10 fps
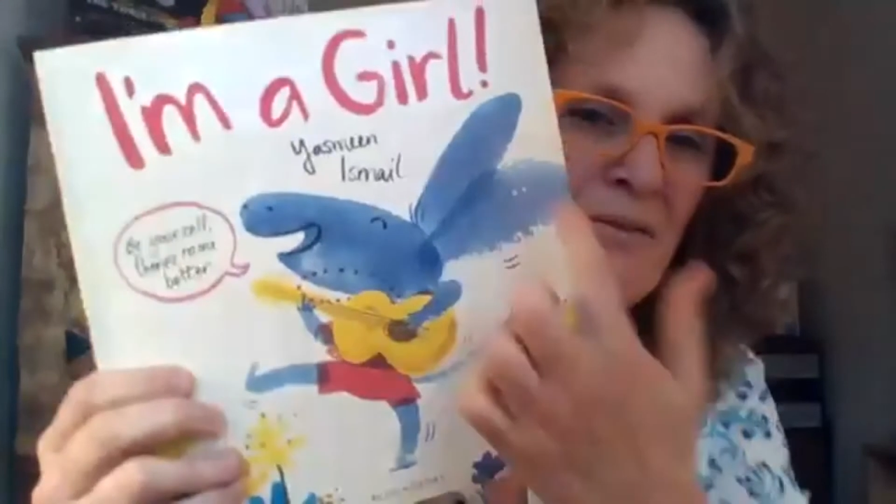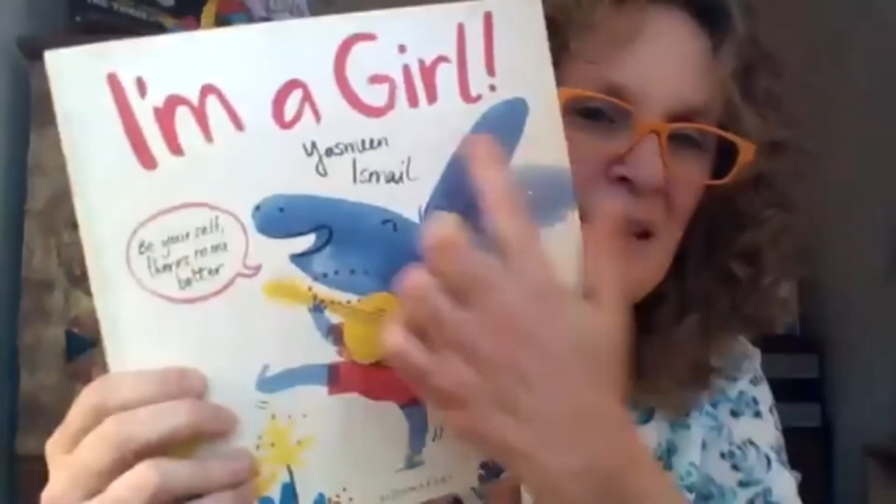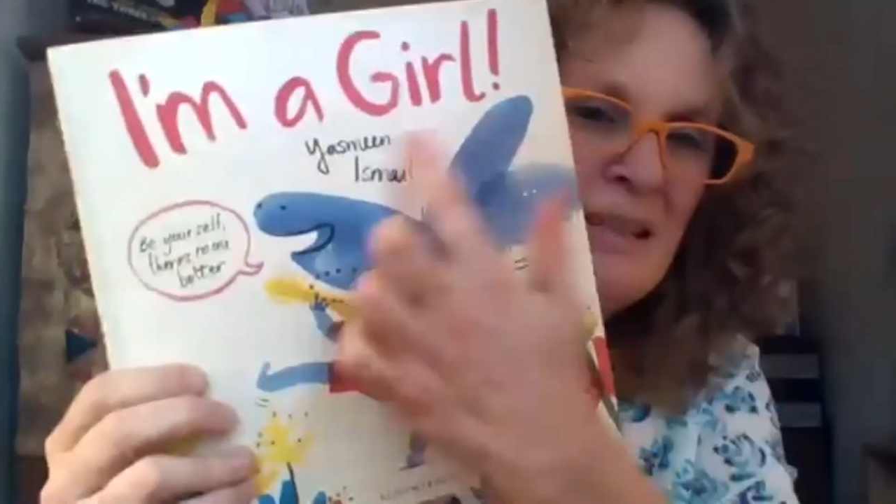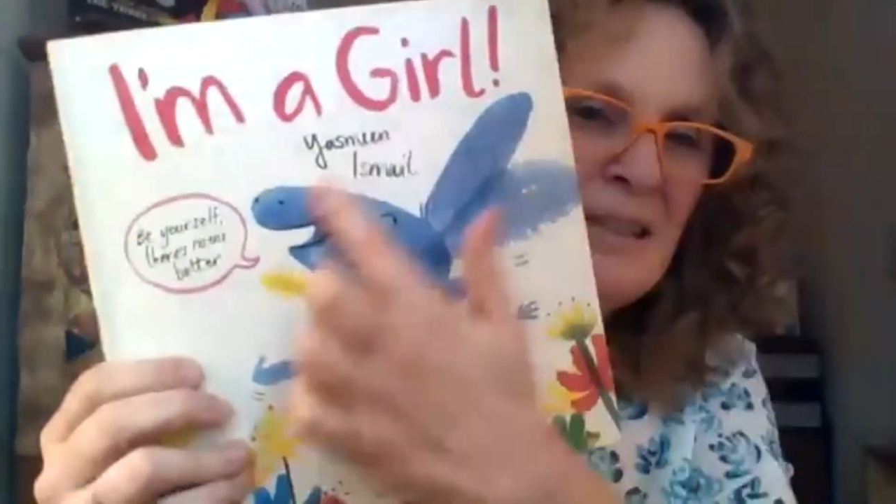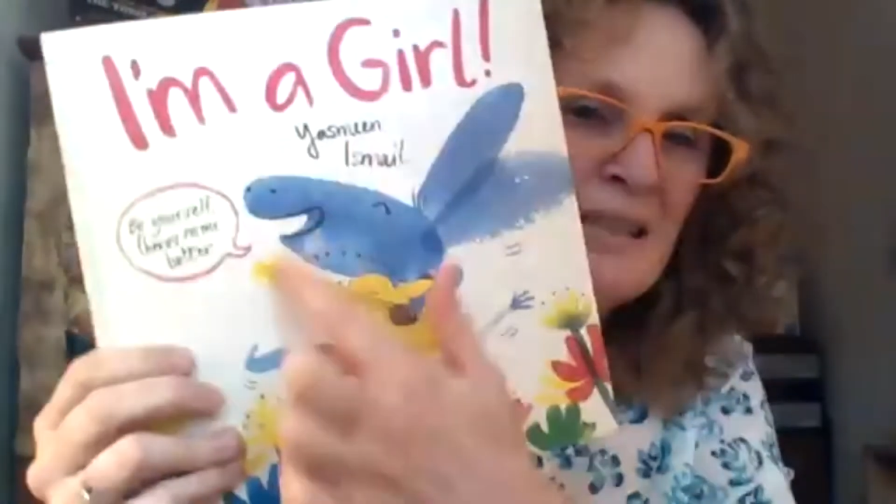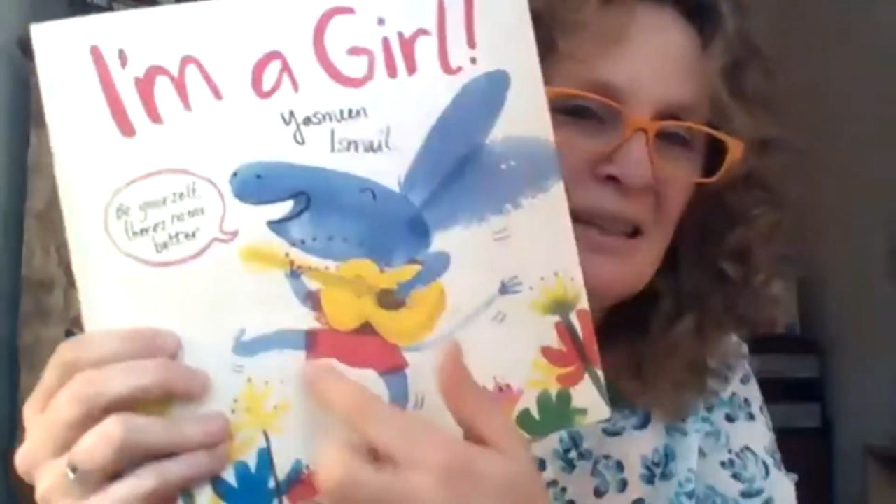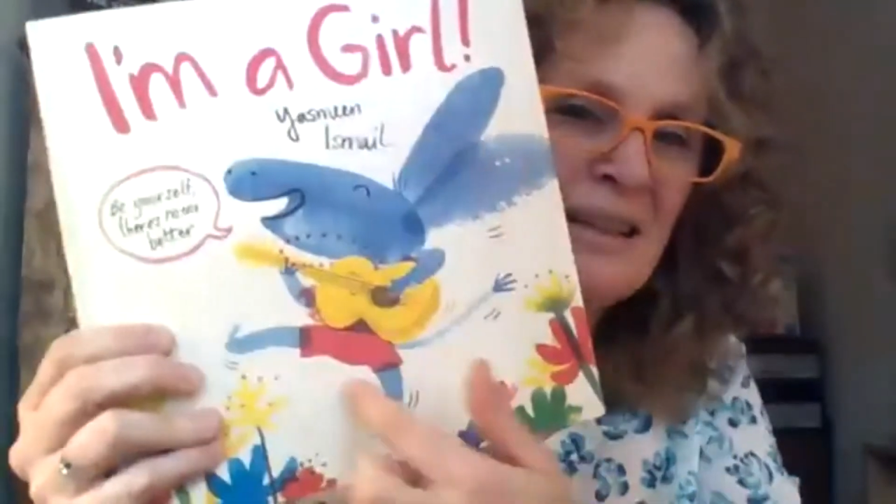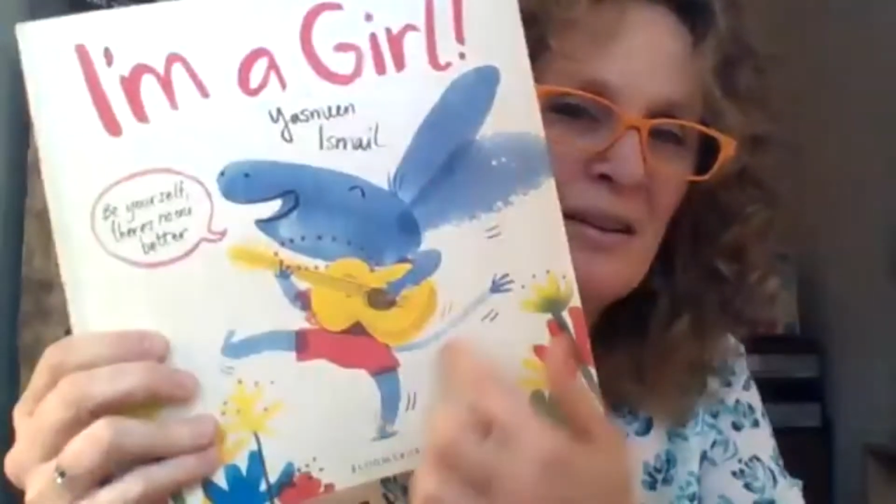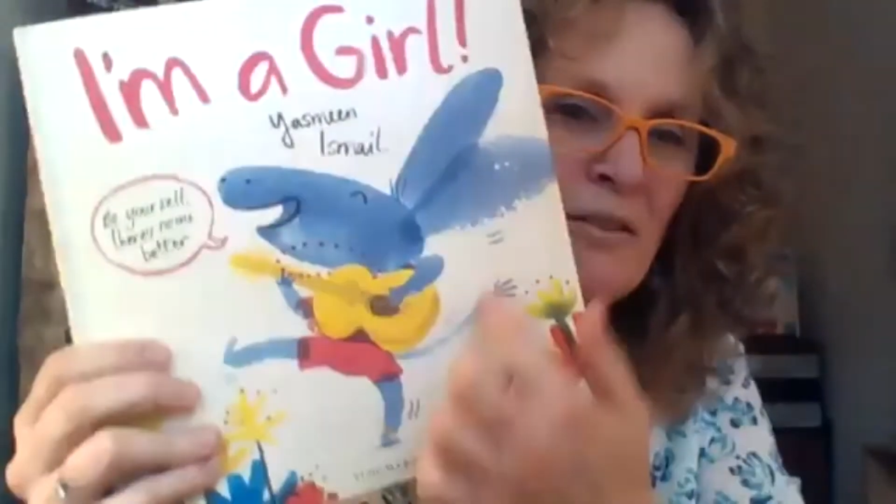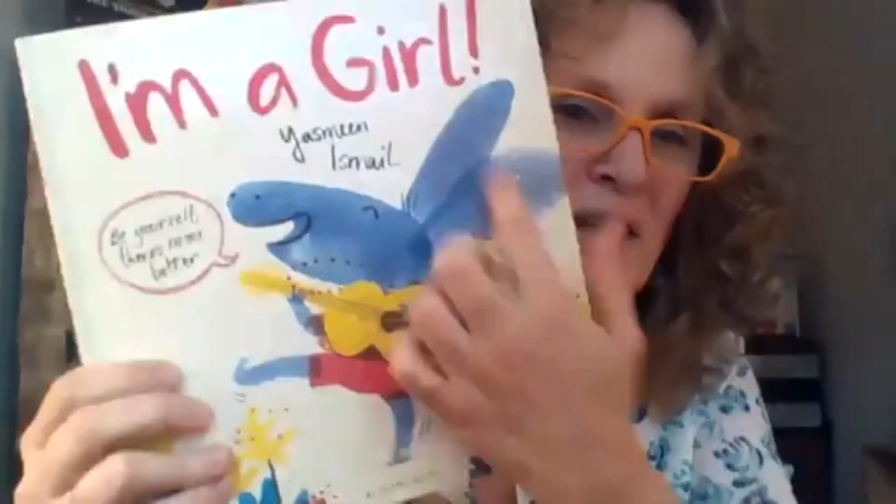this
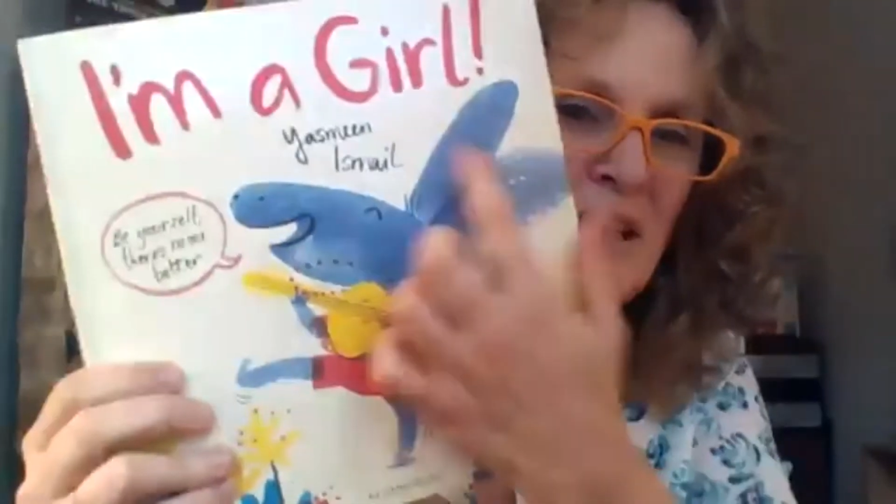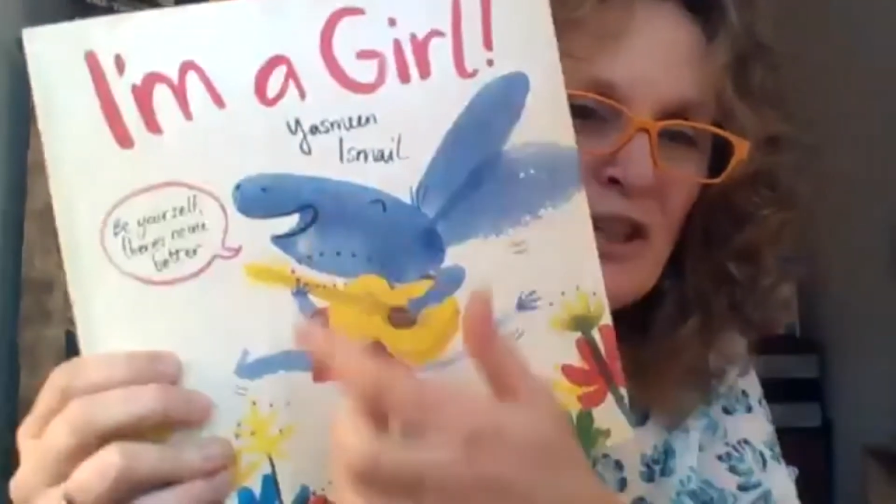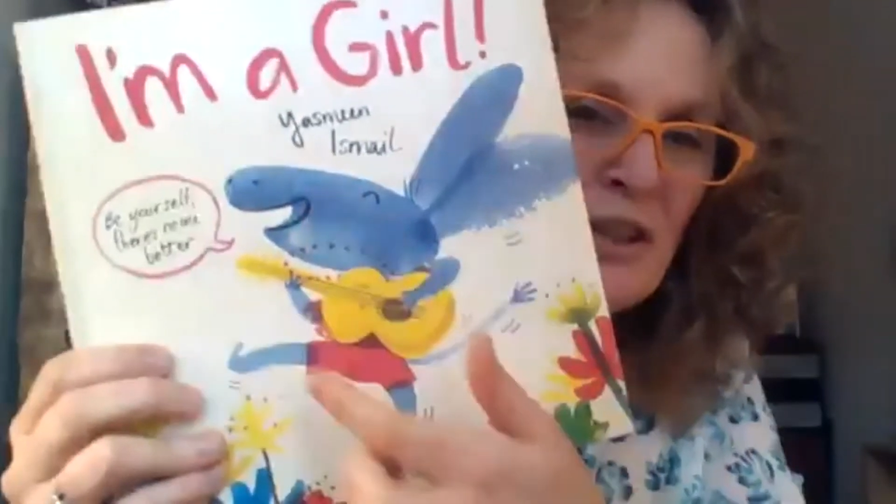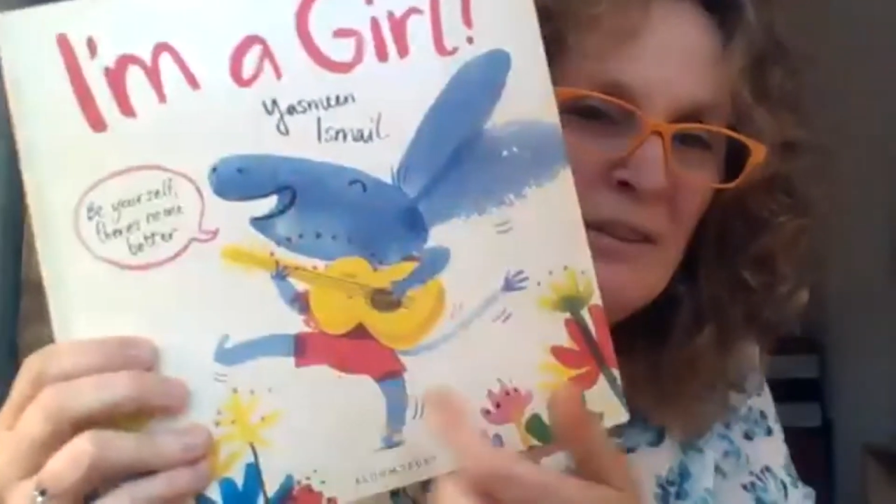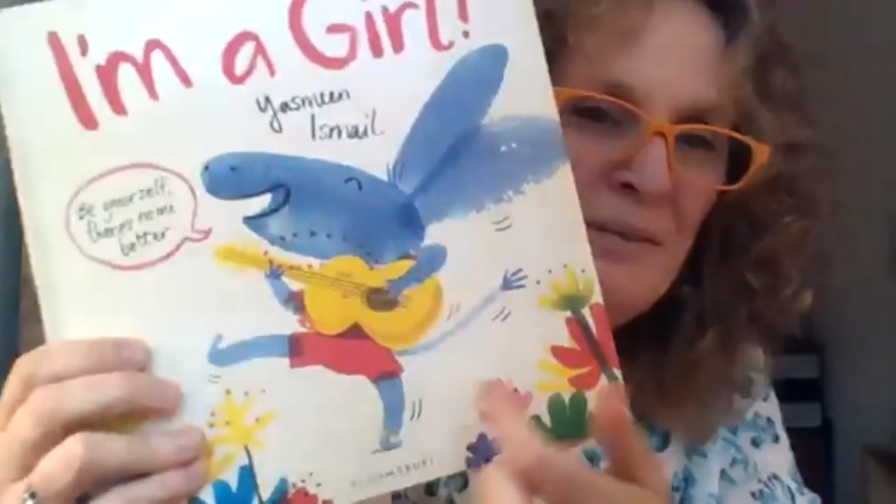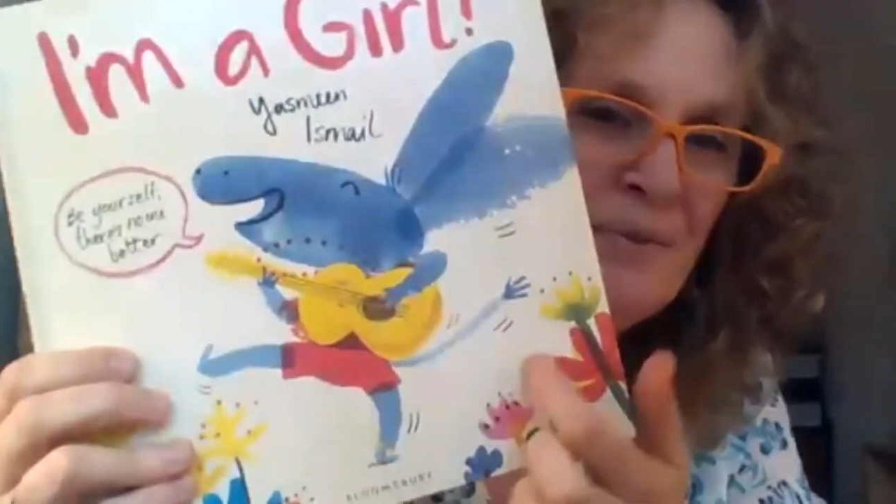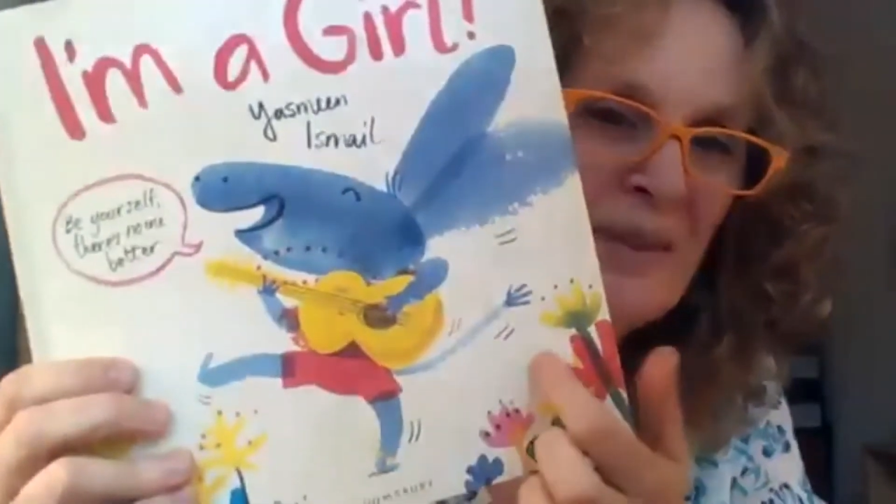creature